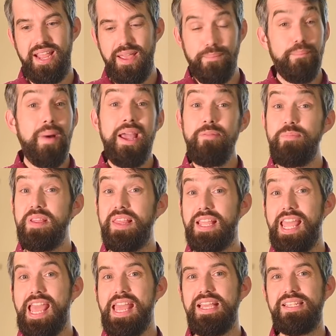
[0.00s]
it might be the
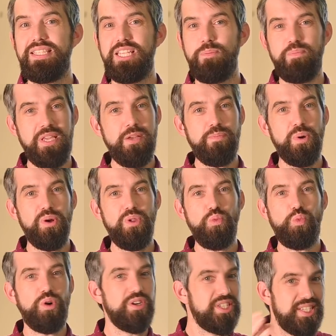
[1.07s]
case that people
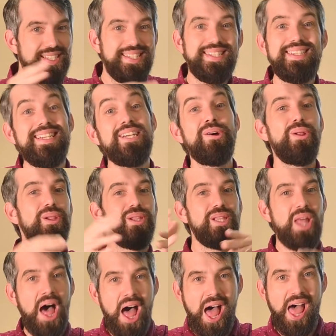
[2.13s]
were still
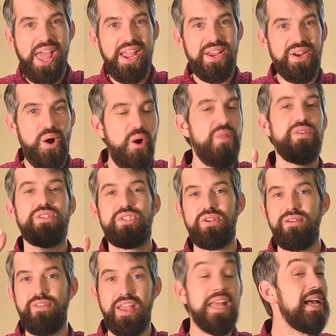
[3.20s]
lying on the
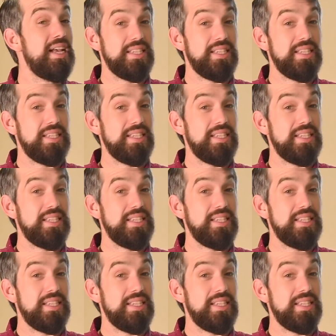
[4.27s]
survey,